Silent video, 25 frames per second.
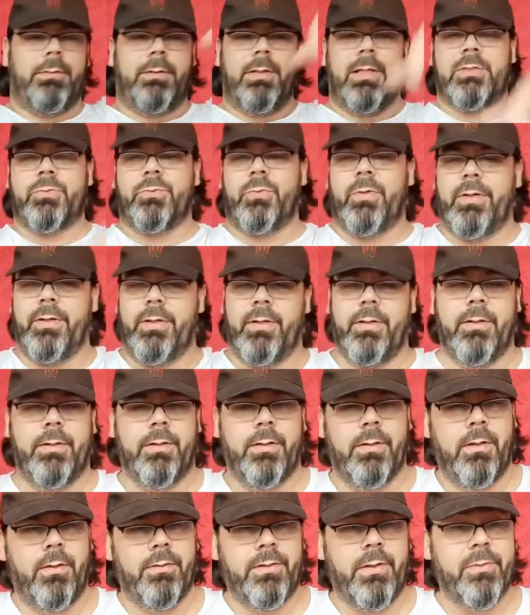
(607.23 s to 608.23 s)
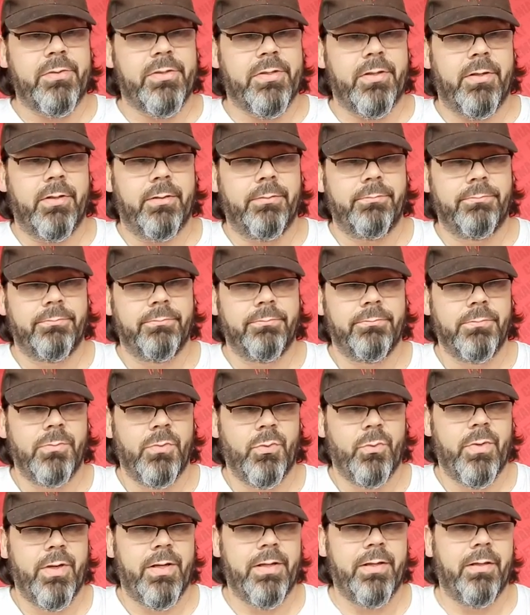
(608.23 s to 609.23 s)
Next one. Oh, that was
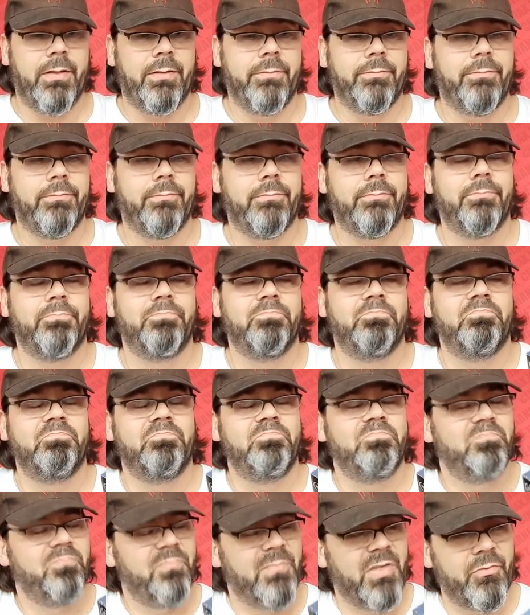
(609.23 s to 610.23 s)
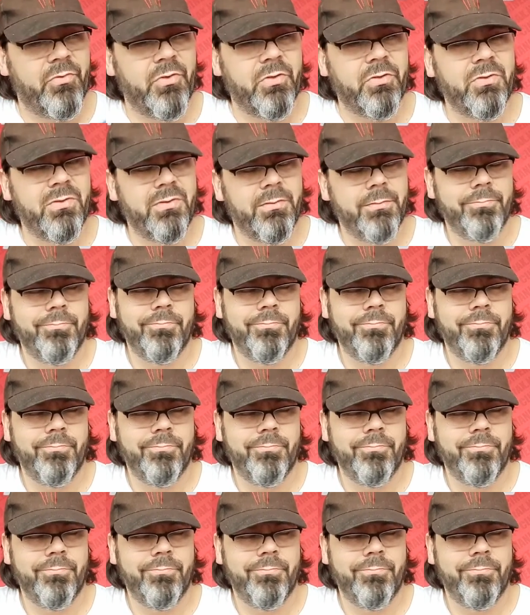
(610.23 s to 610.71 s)
quite a different